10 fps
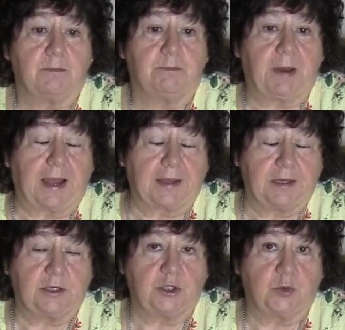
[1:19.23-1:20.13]
back
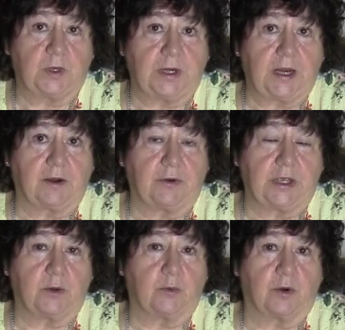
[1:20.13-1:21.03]
into an
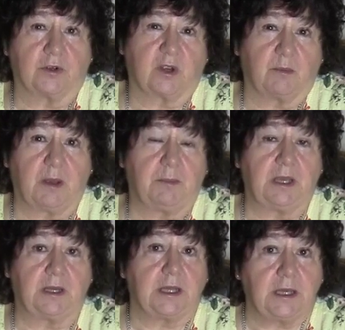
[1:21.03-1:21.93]
area where there may
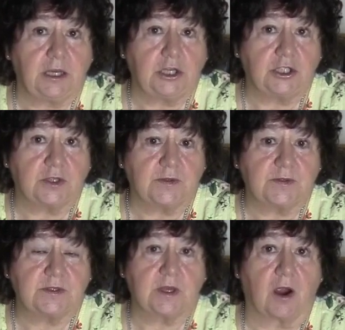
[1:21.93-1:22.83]
be
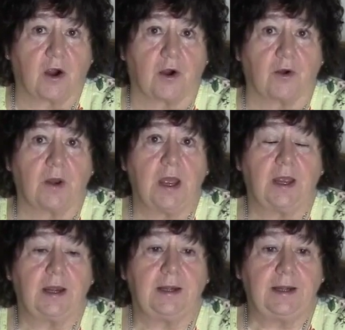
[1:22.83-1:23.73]
adhesions or
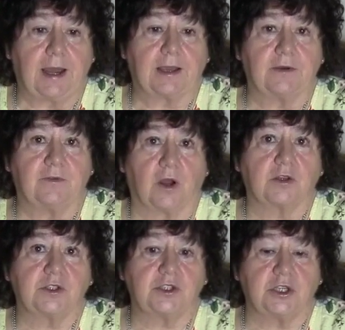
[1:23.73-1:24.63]
lack of
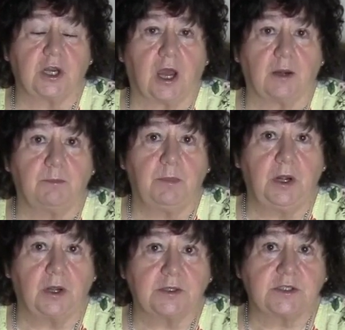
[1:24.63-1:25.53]
oxygen and
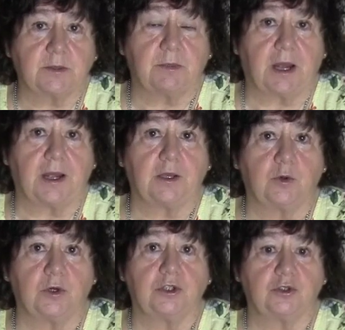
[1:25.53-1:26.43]
blood supply
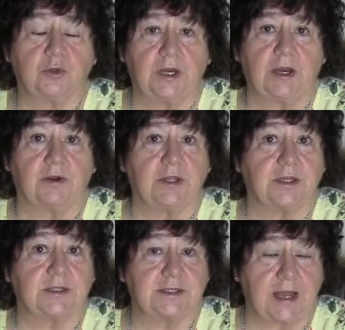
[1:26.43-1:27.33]
going through an area
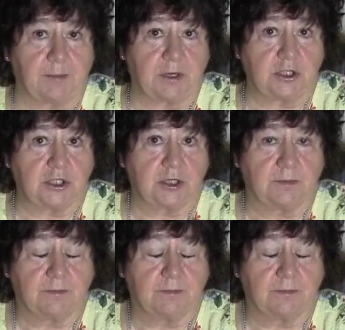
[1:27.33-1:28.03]
that's damaged.